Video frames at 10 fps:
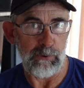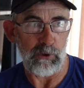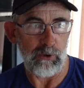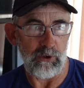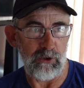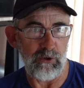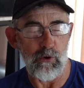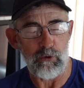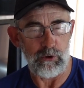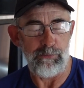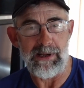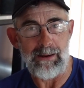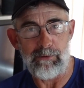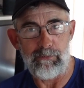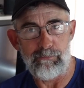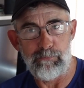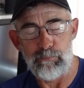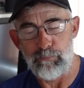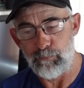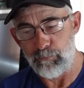But you're not going to be able to,
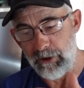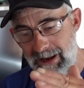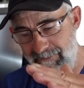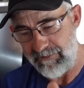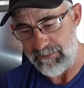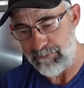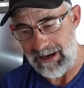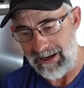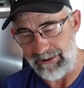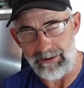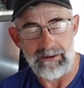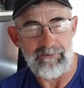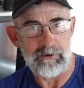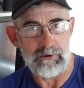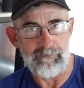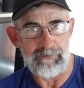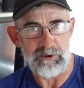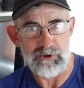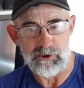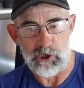the heavier pattern, if you're going to
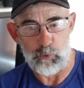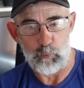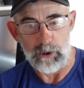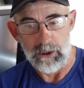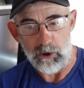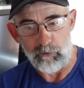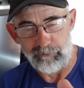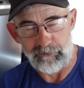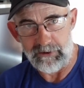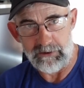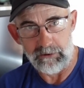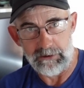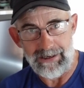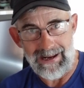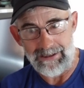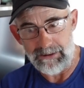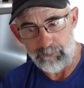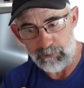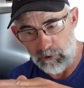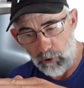fish slow, obviously you're going to end
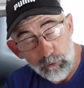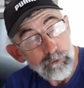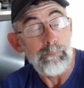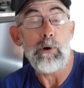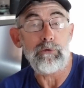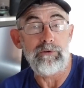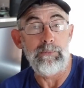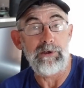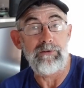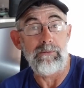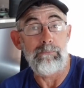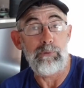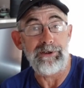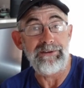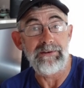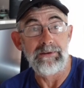up on the bottom at some point.